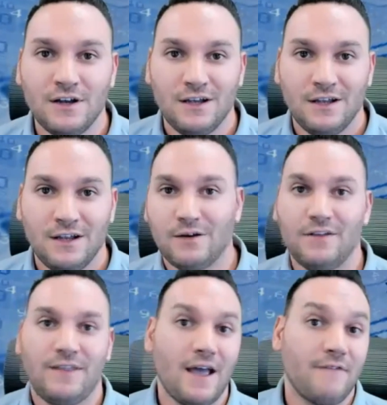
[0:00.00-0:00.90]
Now,
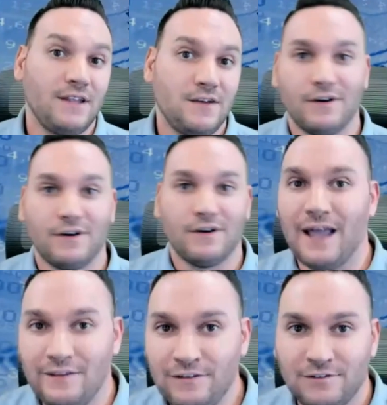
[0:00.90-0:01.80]
could they have a different
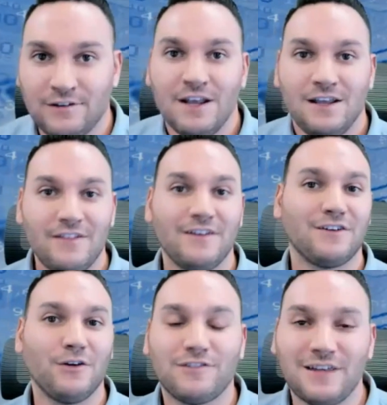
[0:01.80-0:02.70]
lens? There's an
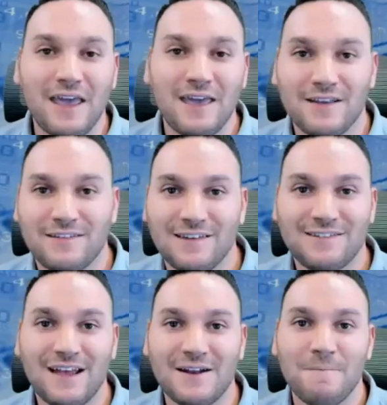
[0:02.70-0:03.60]
old saying that says
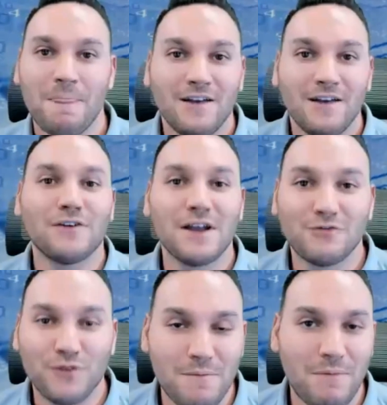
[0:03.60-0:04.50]
that history is
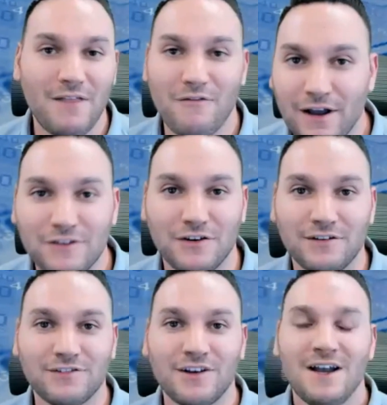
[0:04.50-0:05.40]
written by the
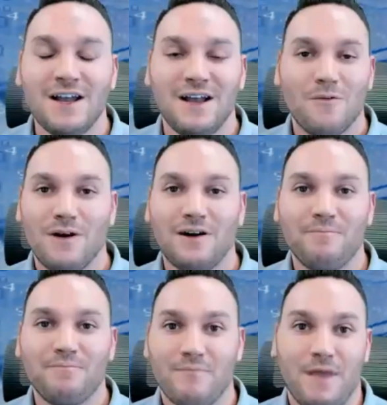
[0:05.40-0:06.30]
victors. Well,
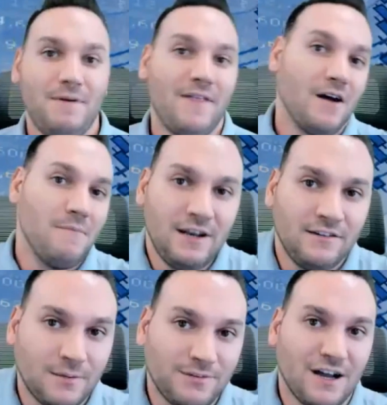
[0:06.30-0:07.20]
maybe they omitted
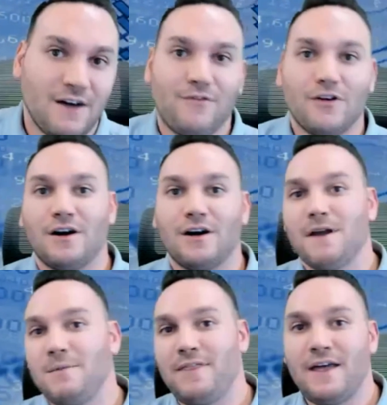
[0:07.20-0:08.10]
some stuff, or
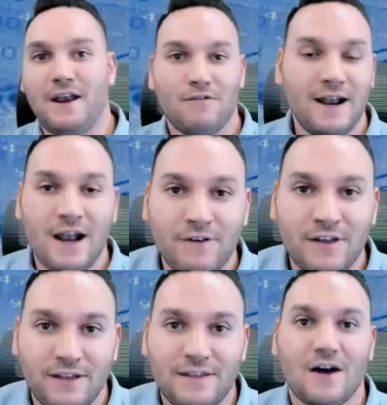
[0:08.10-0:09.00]
maybe they didn't write
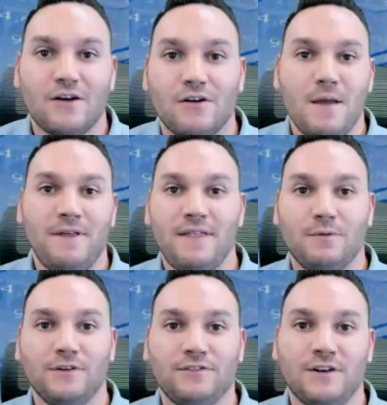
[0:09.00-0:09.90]
everything down, or maybe there
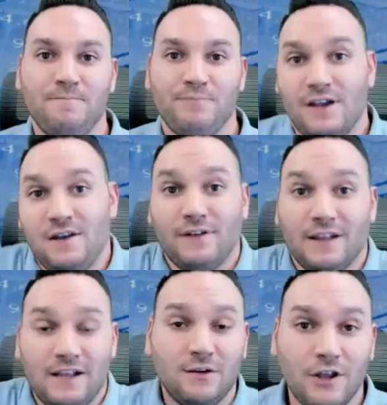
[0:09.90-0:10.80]
was a different
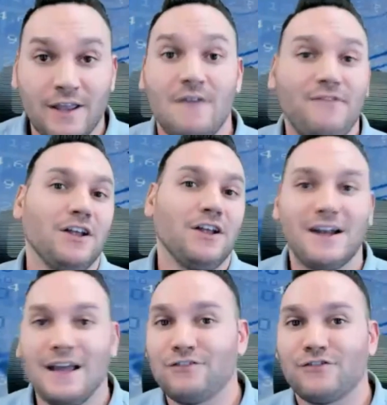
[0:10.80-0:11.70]
lens they were looking at. If you look at a
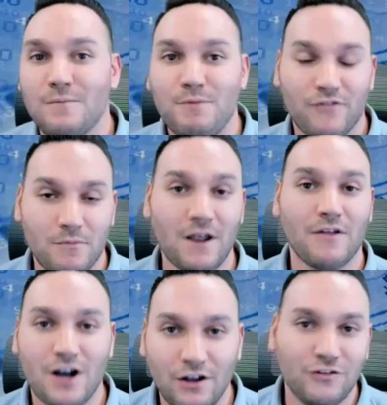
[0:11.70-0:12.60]
history book from another
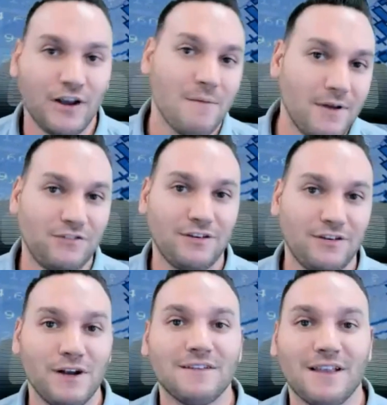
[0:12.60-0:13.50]
country, I bet you it
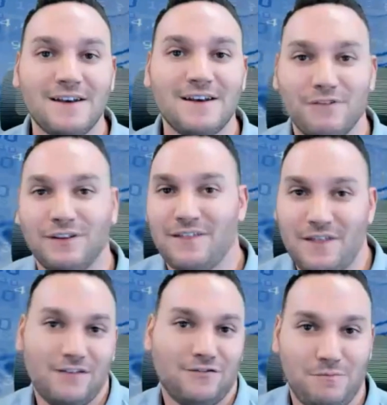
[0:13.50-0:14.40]
reads a lot differently than the
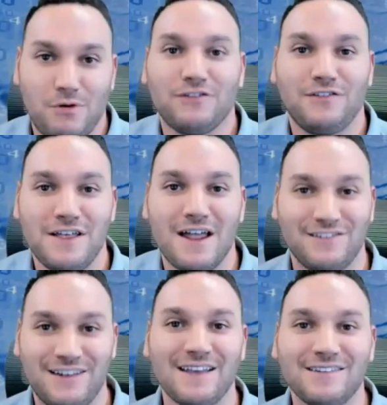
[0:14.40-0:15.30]
history books in the United
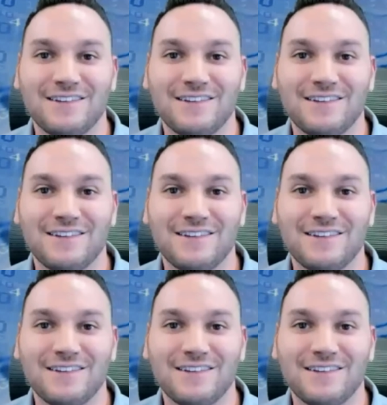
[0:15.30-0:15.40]
States.